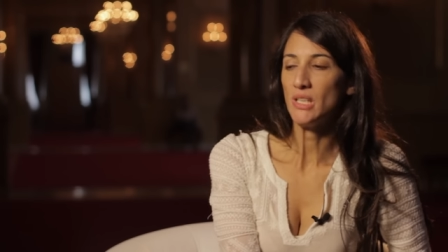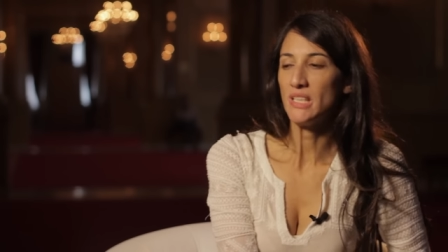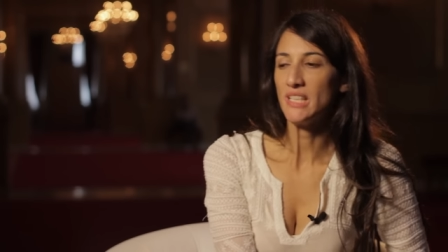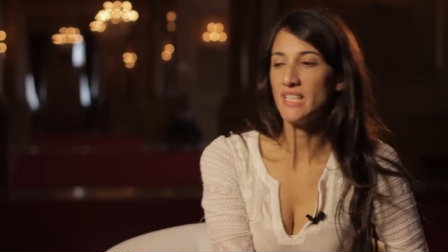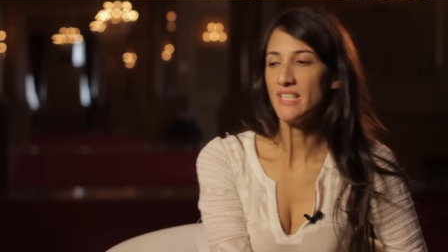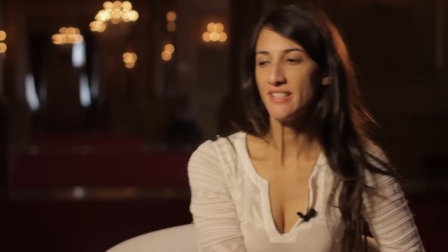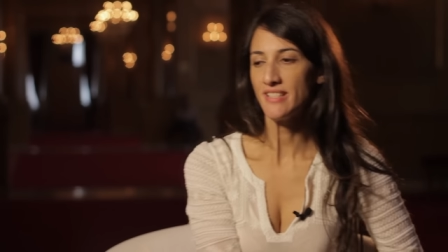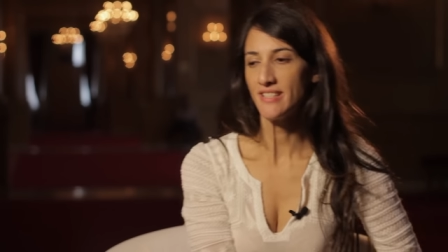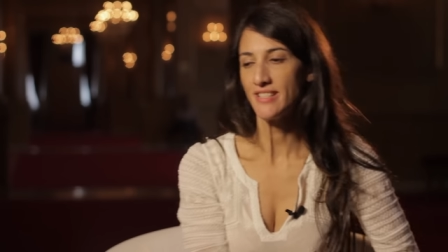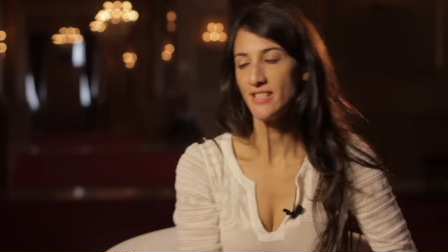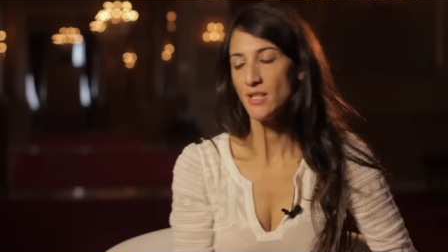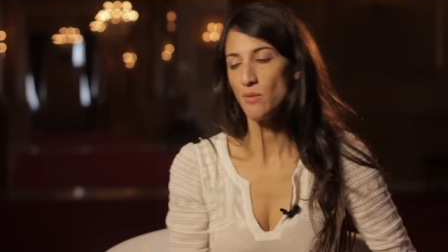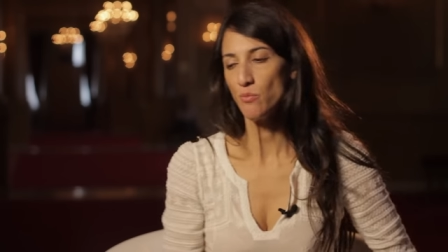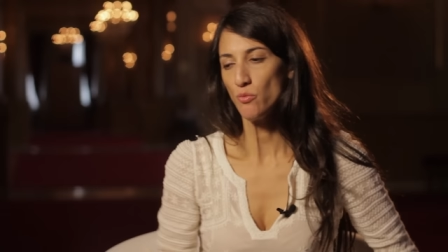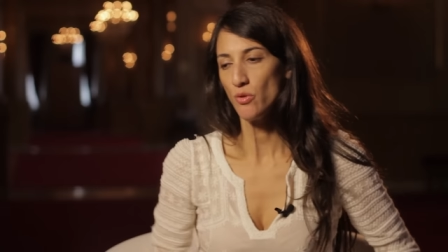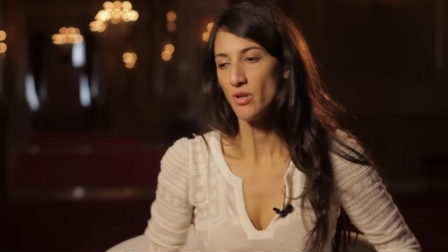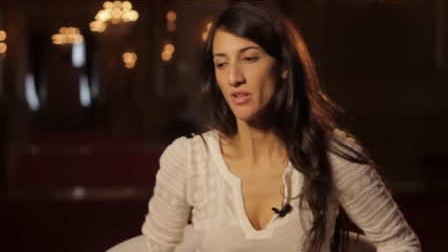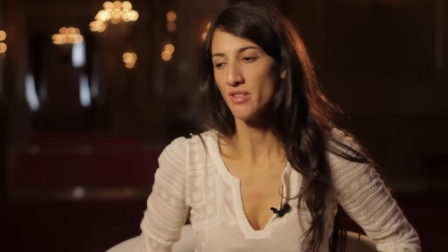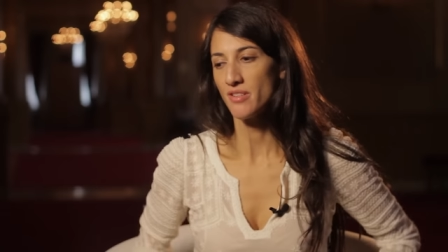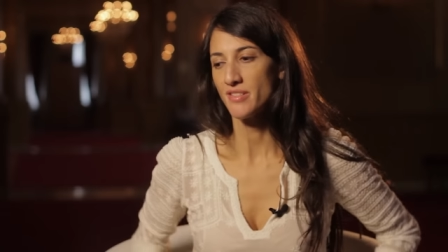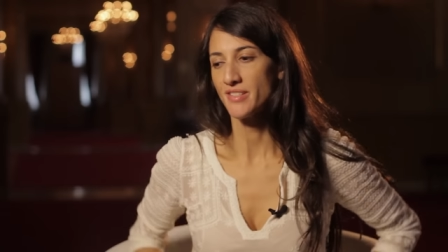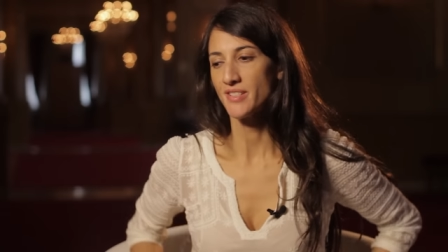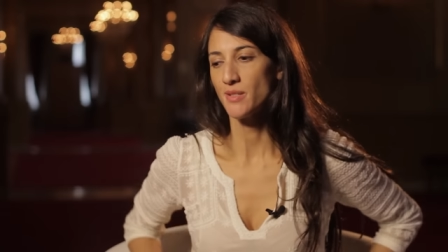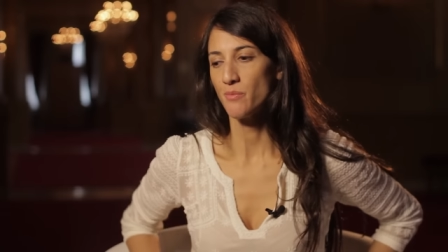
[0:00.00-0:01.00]
in some way,
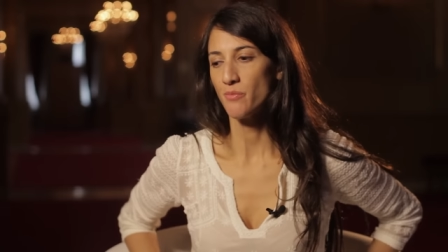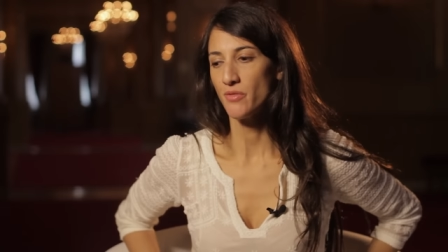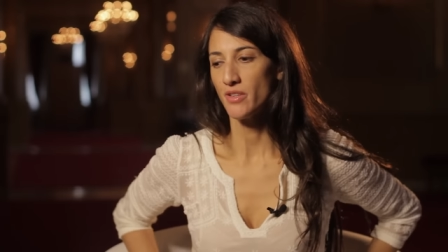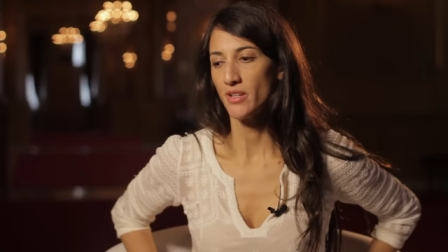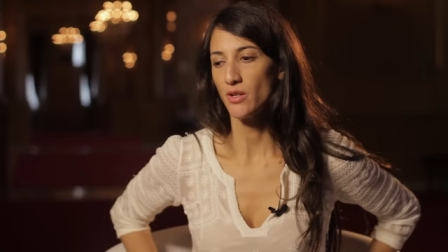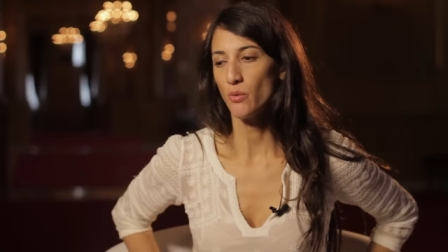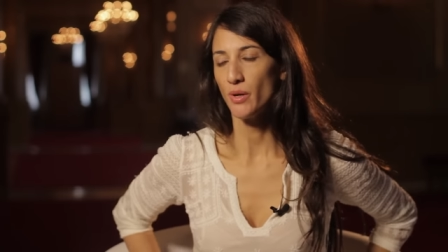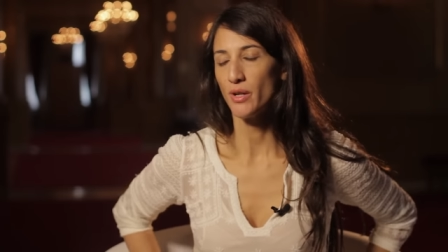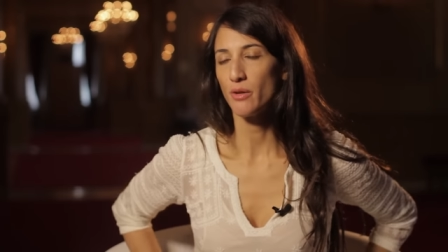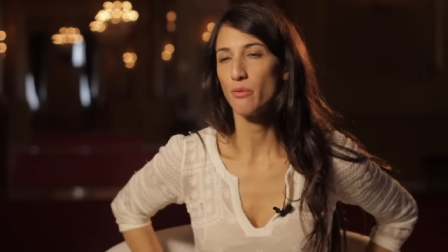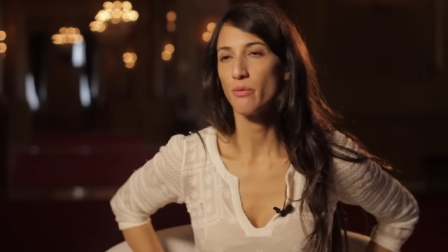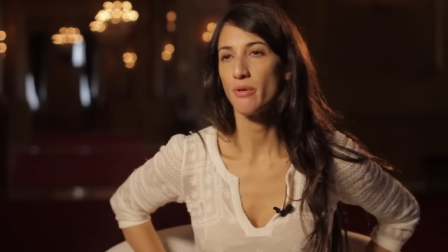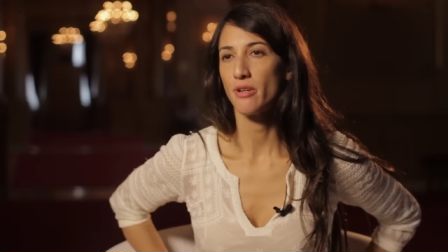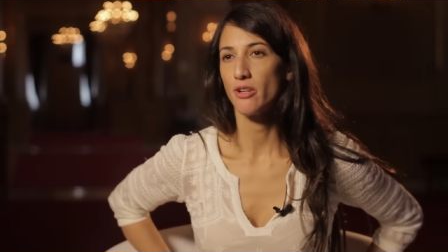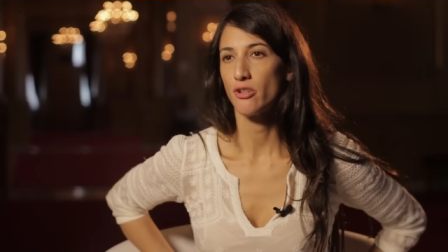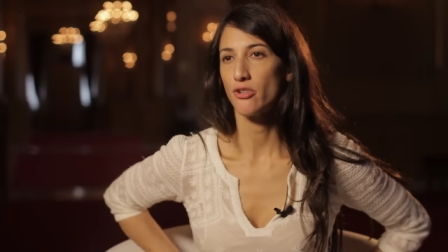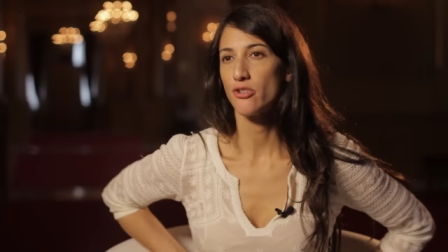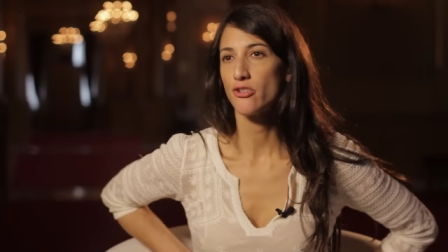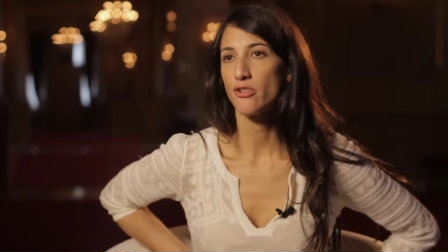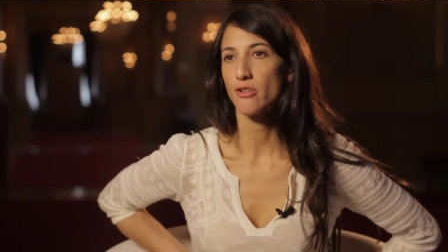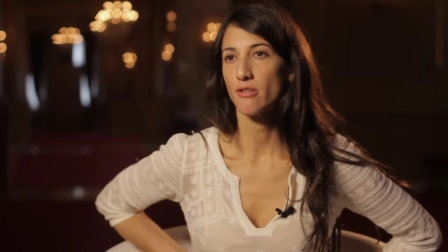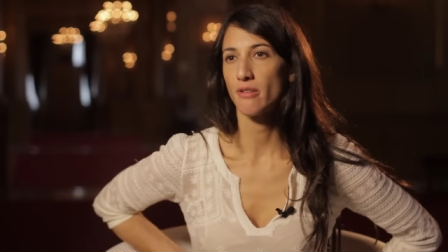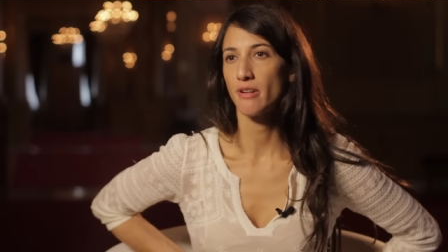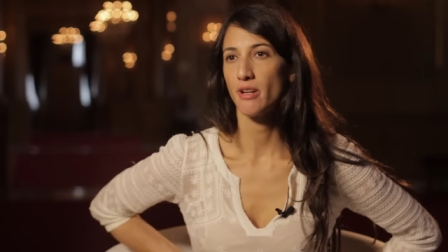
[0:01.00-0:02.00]
there's something quite
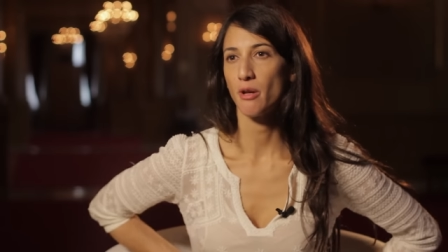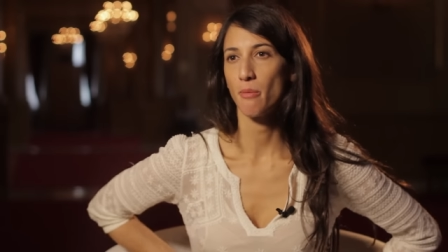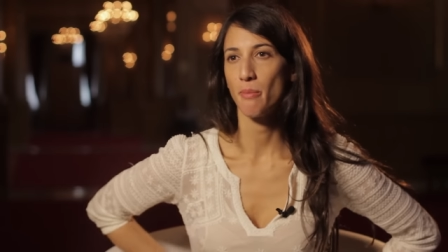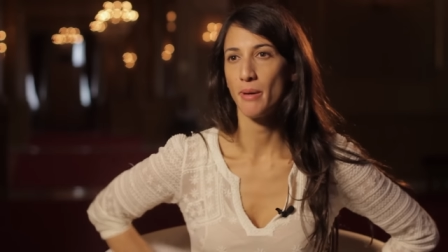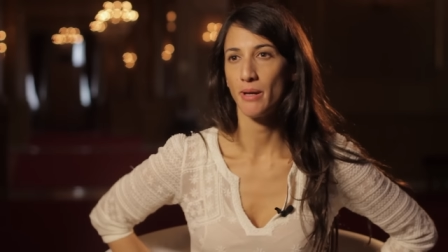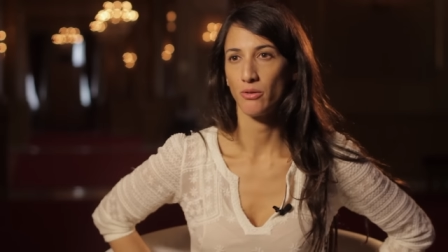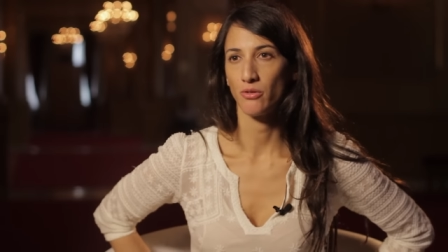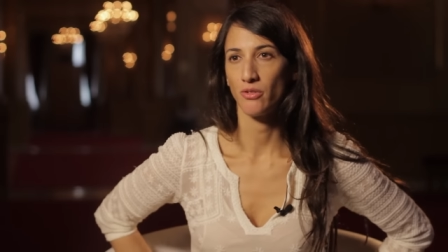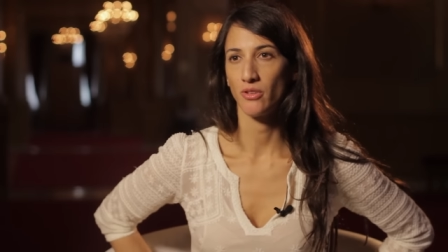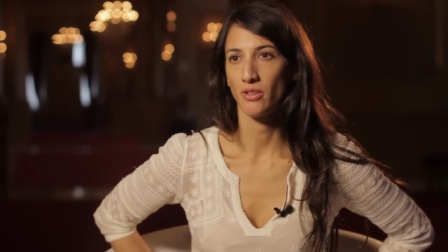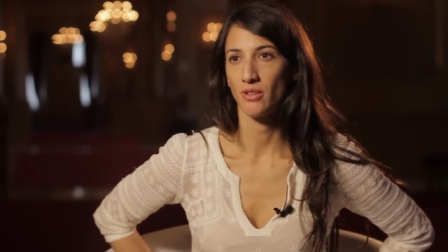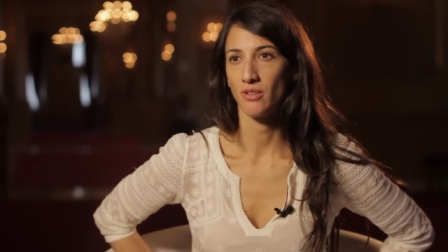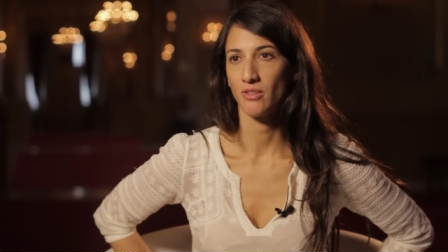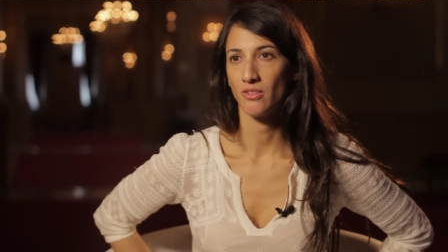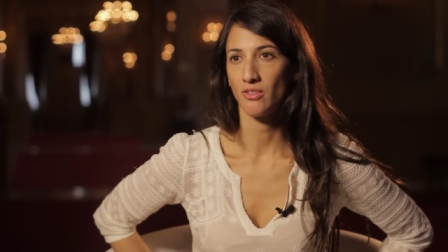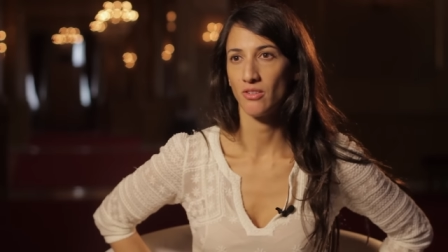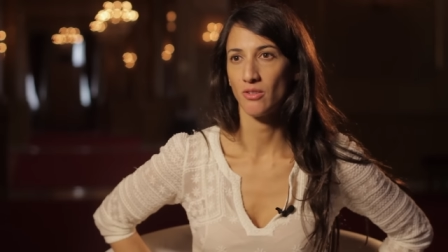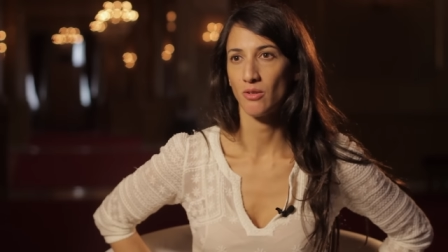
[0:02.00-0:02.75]
reassuring about it